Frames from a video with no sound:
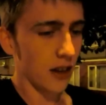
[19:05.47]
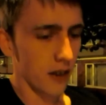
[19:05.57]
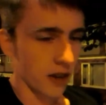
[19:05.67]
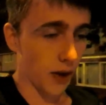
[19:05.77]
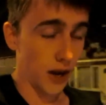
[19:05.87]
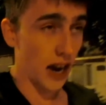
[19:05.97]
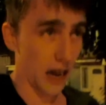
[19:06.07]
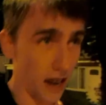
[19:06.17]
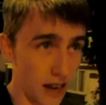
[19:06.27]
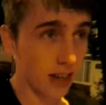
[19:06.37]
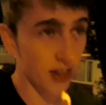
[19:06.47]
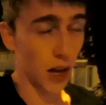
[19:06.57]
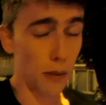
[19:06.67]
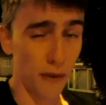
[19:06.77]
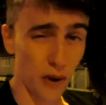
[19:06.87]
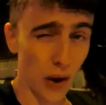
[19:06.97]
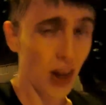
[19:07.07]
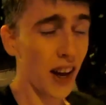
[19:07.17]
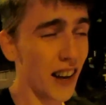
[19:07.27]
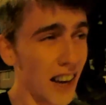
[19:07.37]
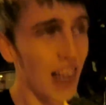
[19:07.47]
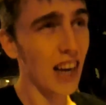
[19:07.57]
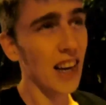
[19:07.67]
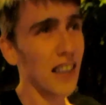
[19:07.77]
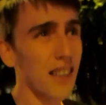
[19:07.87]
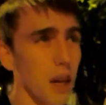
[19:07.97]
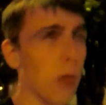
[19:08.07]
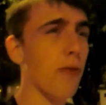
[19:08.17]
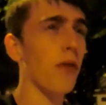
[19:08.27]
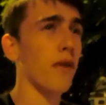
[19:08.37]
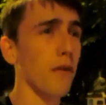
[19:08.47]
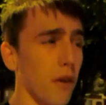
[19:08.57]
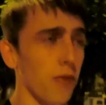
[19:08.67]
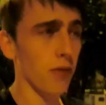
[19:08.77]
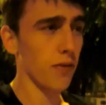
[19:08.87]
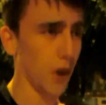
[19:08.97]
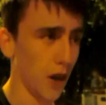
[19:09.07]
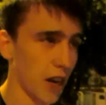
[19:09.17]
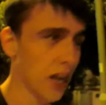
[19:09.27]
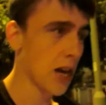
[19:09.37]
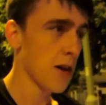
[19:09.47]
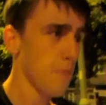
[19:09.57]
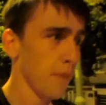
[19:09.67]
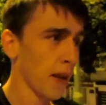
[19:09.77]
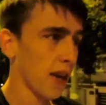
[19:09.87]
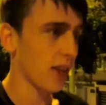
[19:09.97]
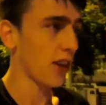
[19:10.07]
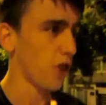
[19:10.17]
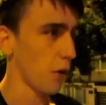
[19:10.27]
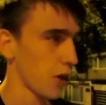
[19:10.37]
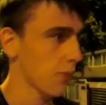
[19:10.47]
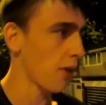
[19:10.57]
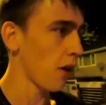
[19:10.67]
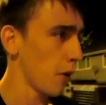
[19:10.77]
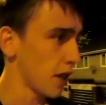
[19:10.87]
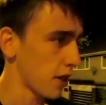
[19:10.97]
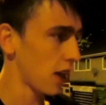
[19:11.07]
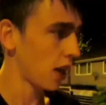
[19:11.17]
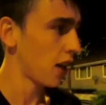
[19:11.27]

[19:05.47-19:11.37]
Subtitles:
So yeah, it's gonna be fun. It's gonna be fun. That's literally what tomorrow is.